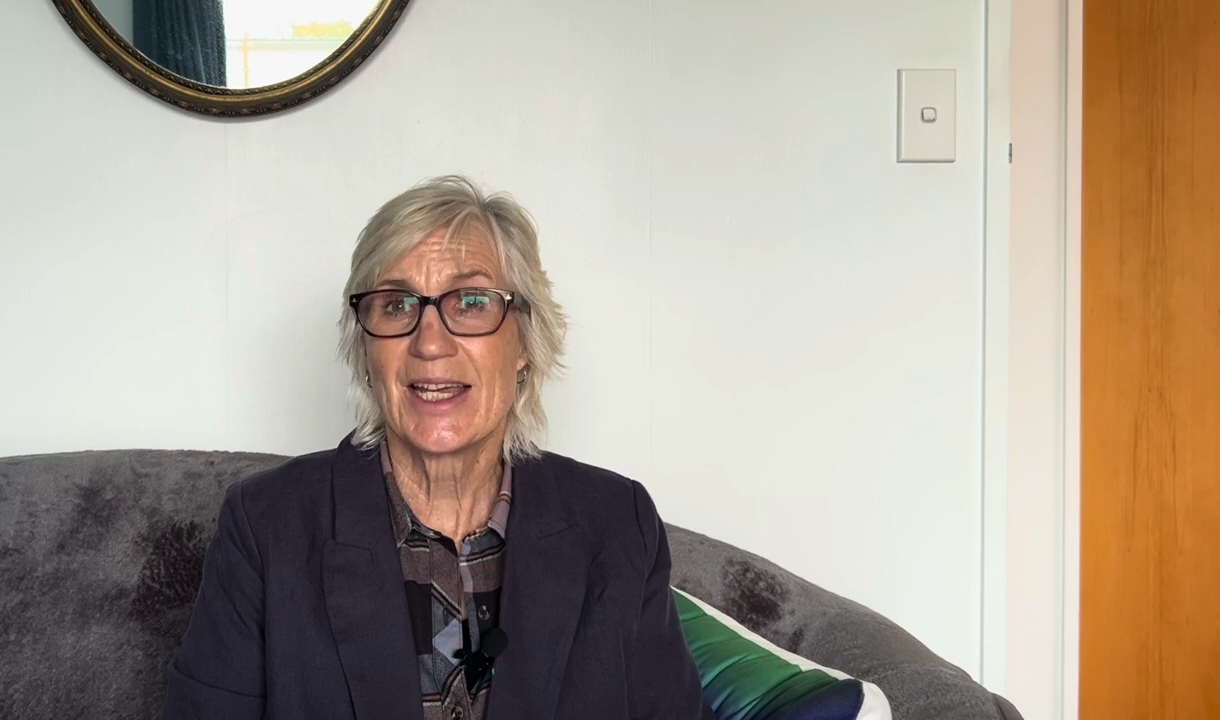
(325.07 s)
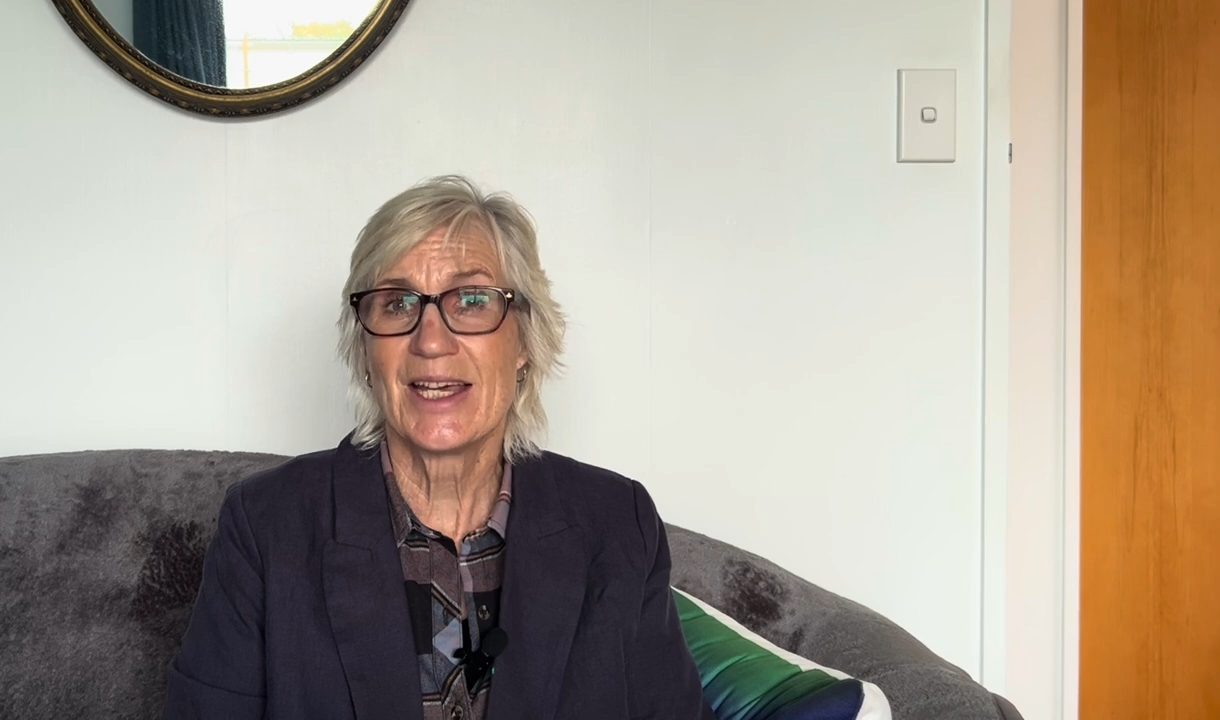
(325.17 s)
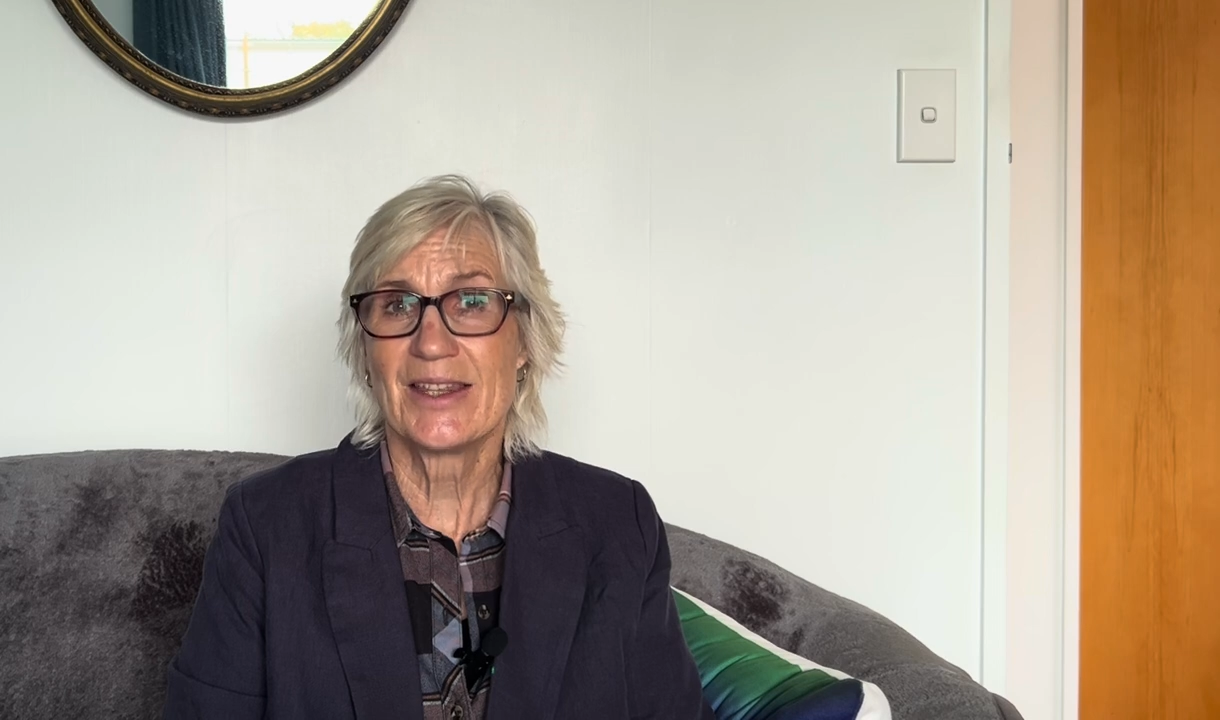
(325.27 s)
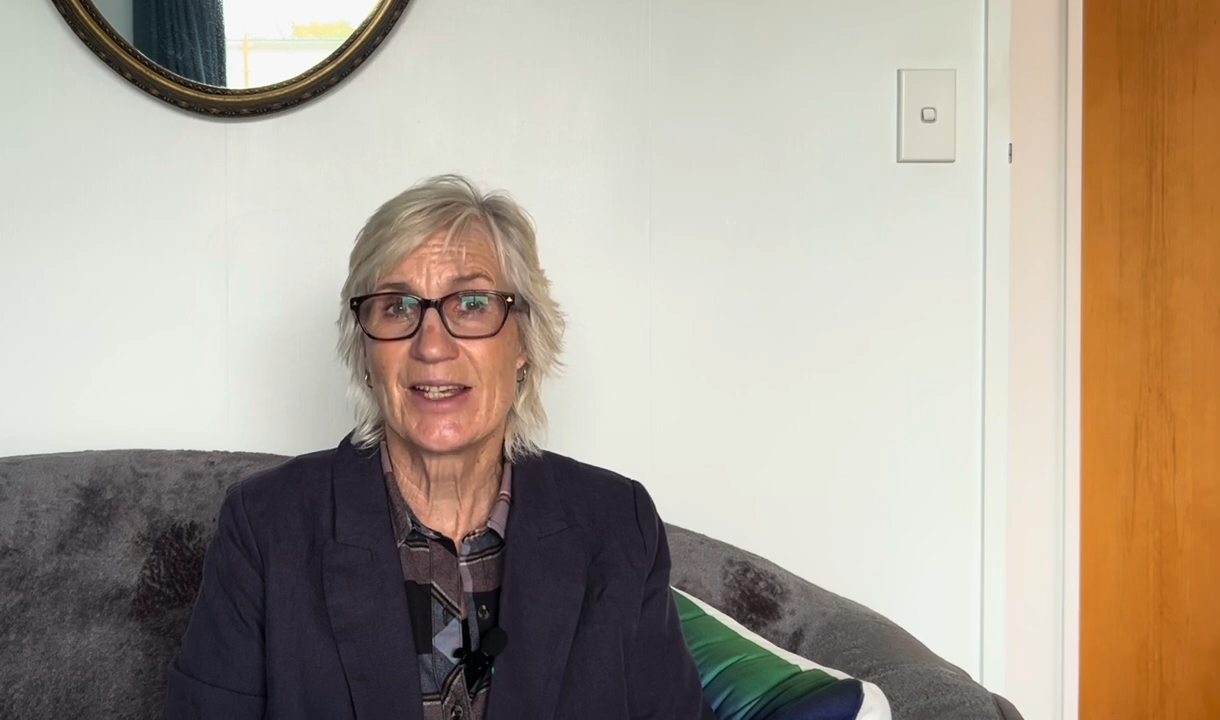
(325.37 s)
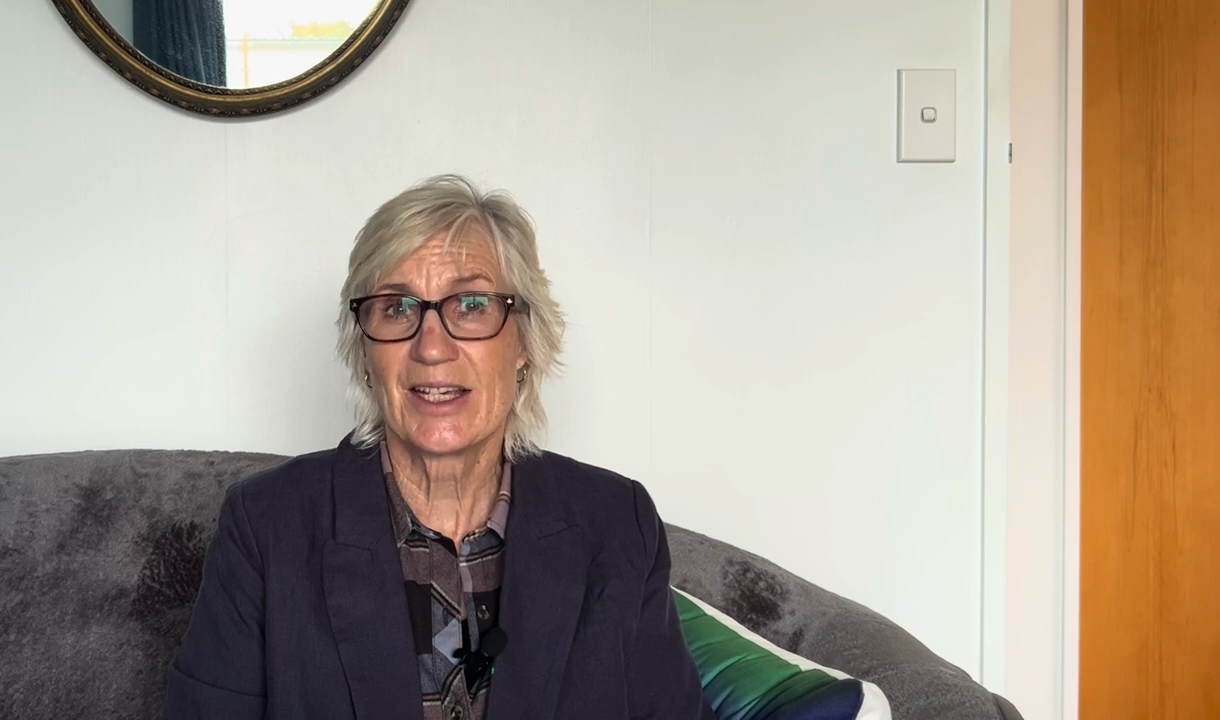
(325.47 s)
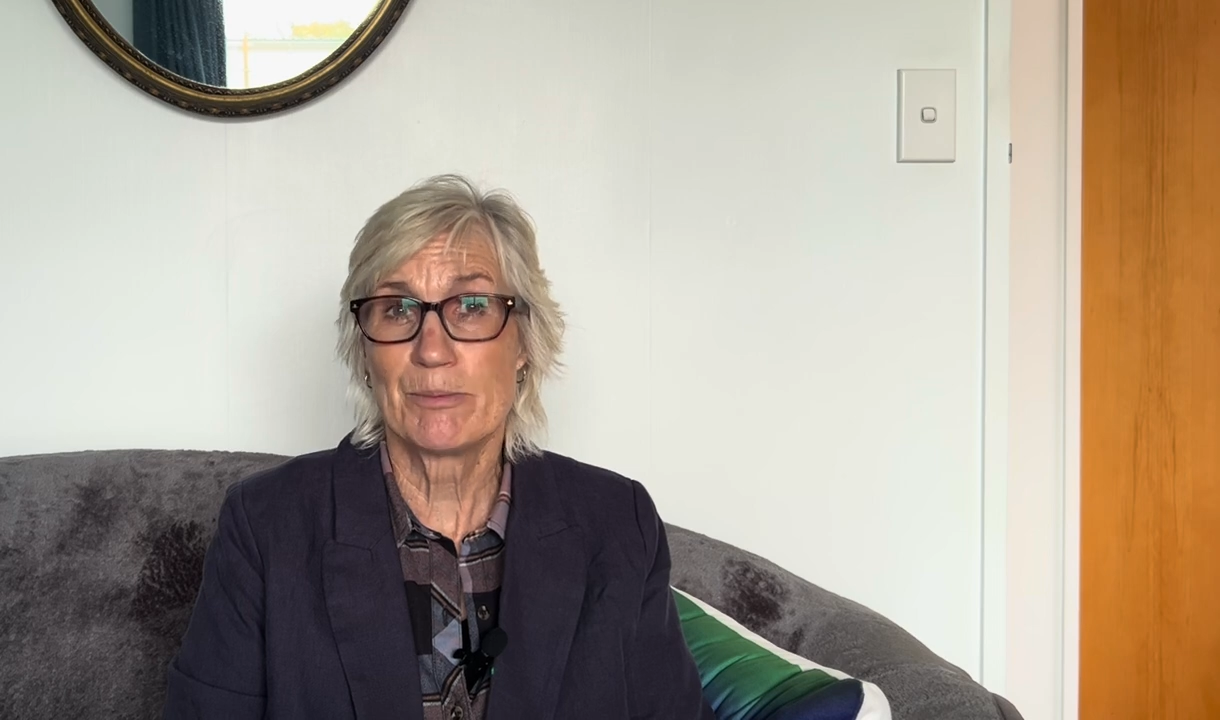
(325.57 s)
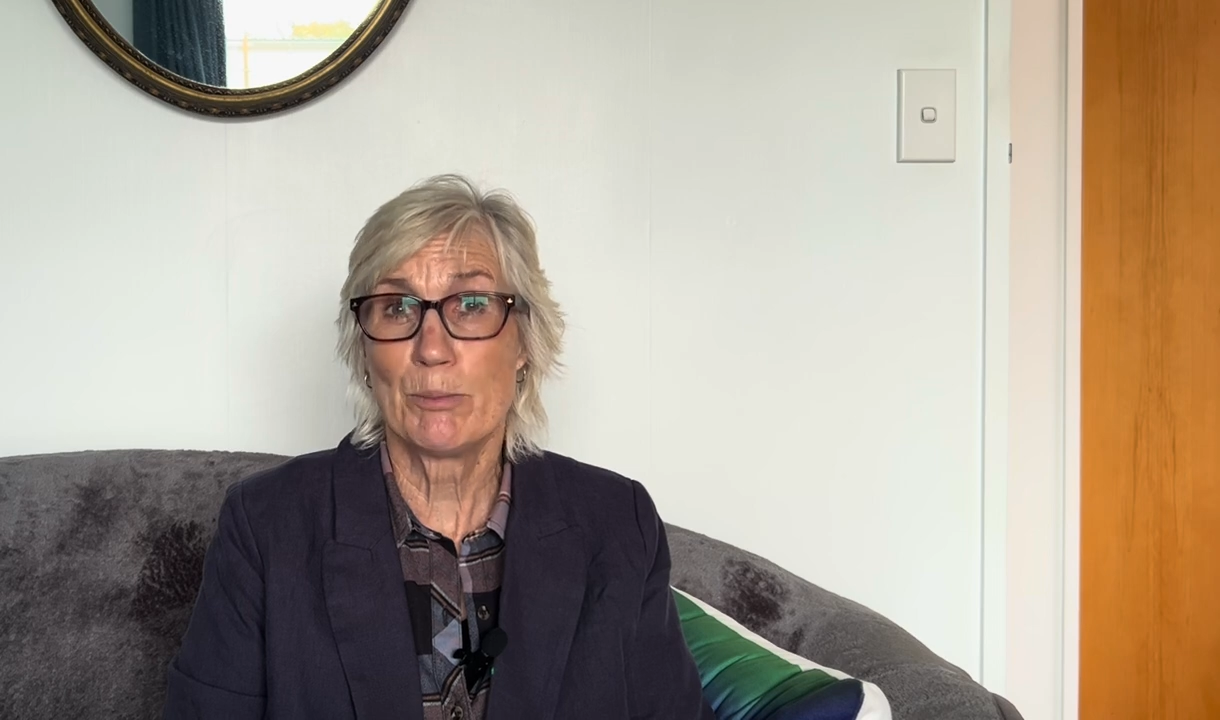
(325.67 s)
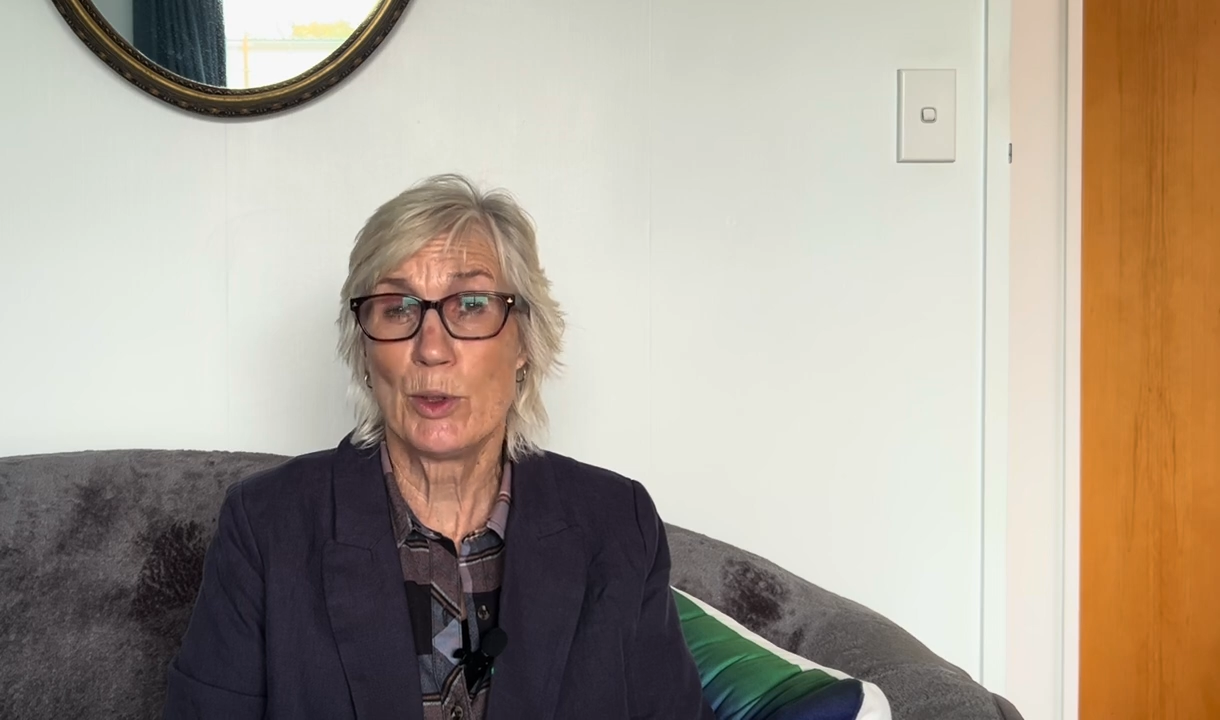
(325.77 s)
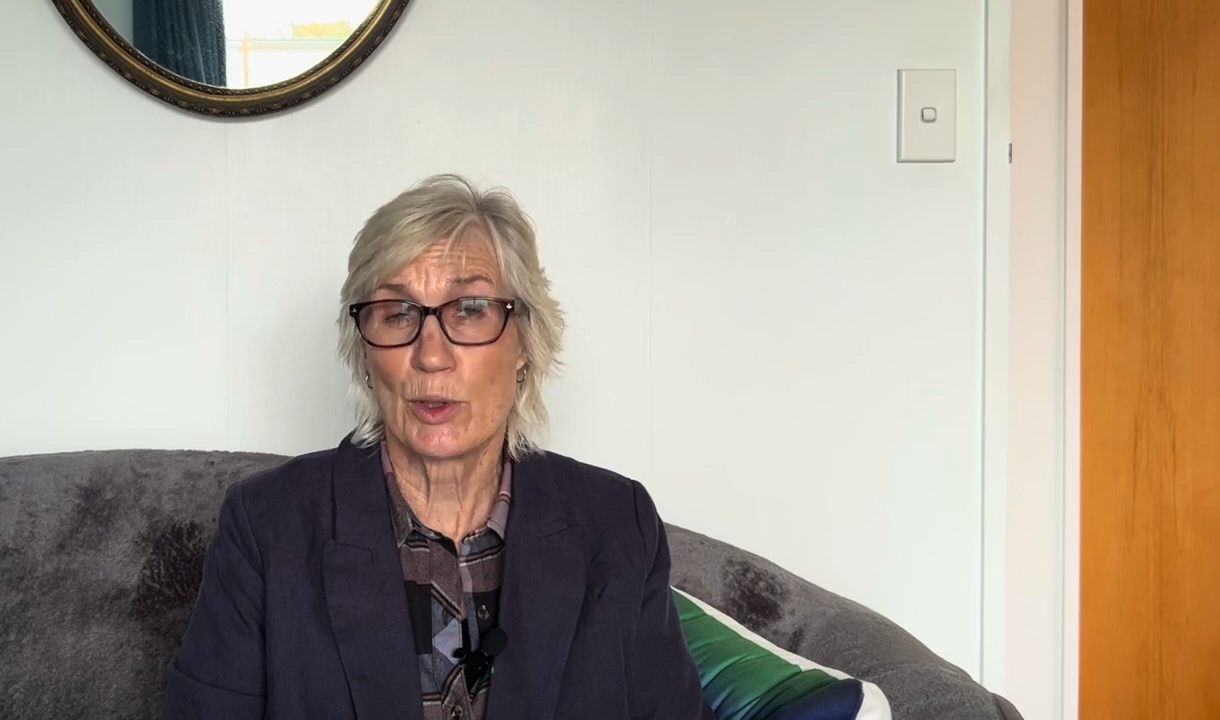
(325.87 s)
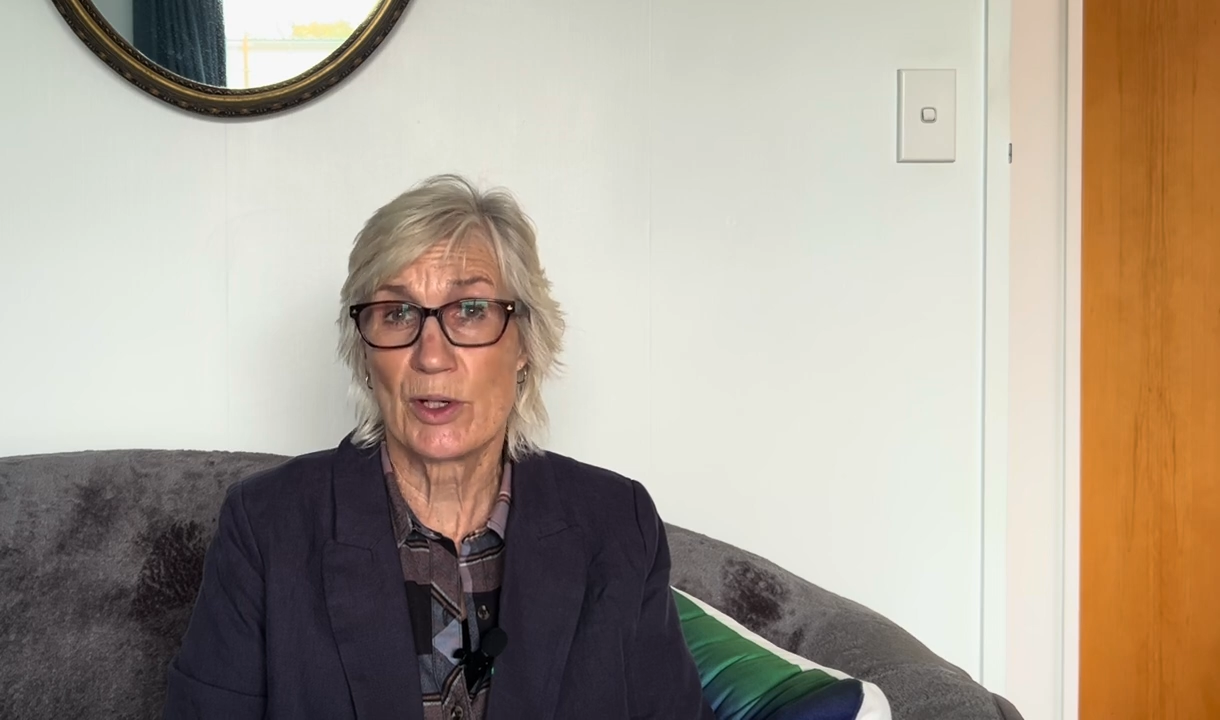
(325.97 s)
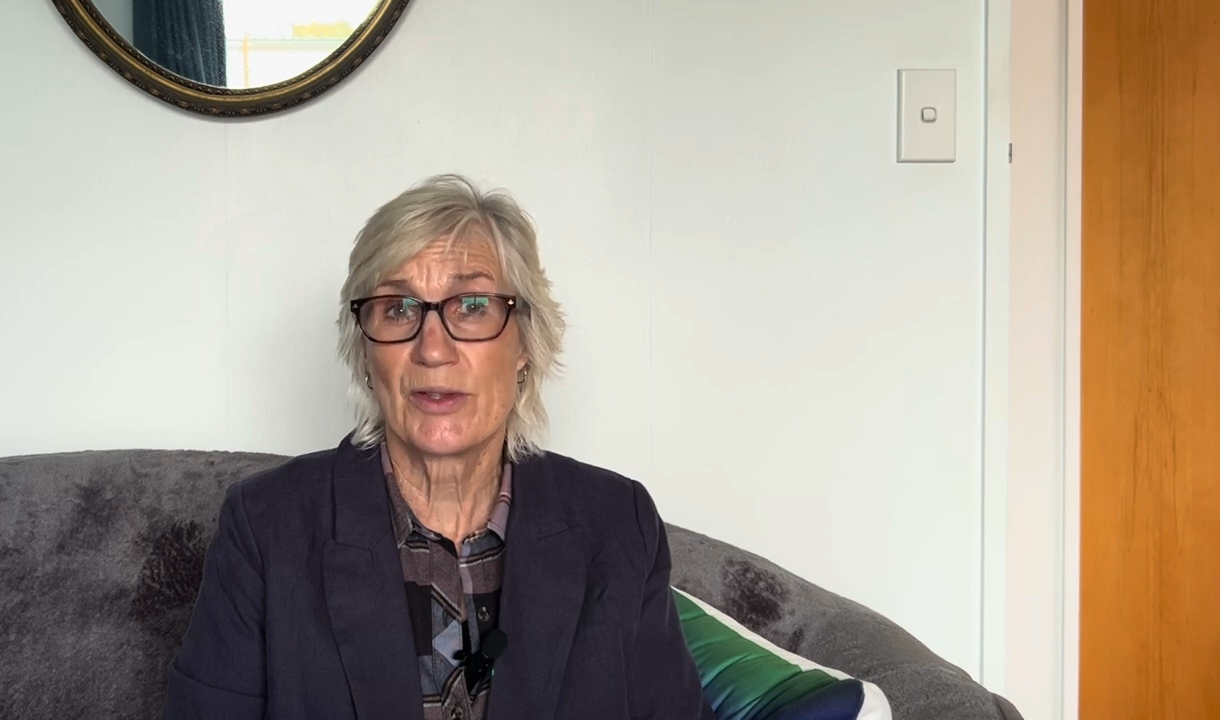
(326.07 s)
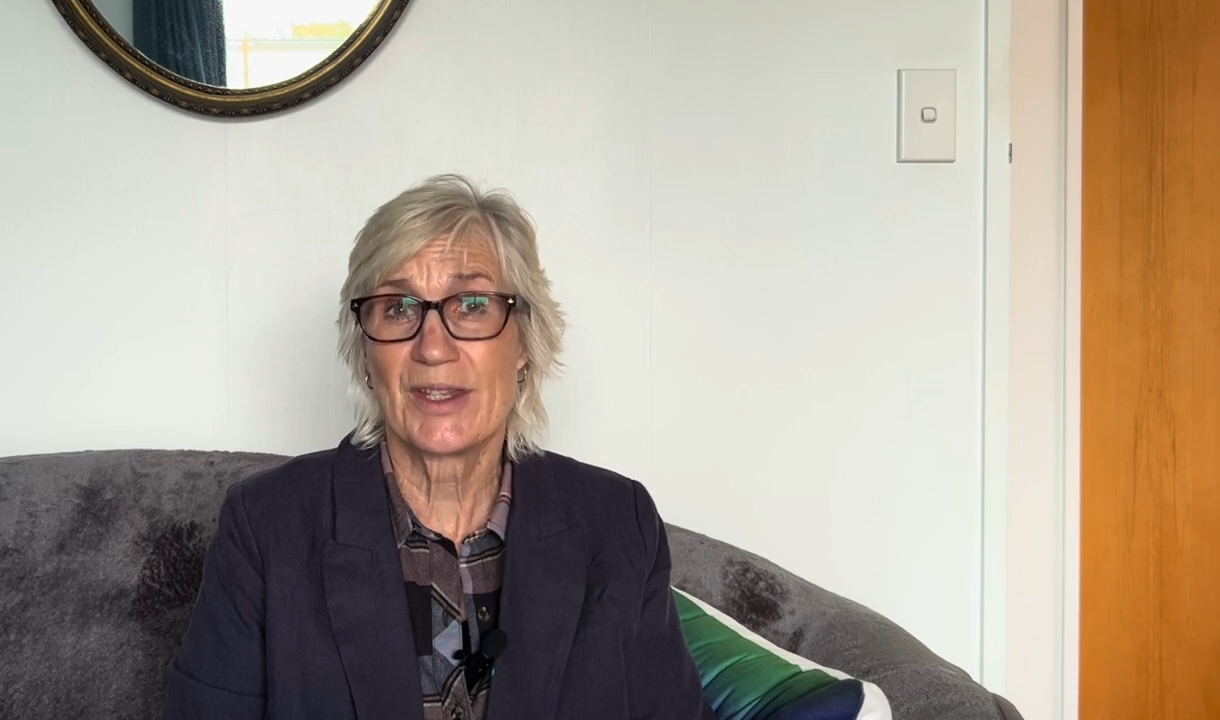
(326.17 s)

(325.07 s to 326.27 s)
in the book,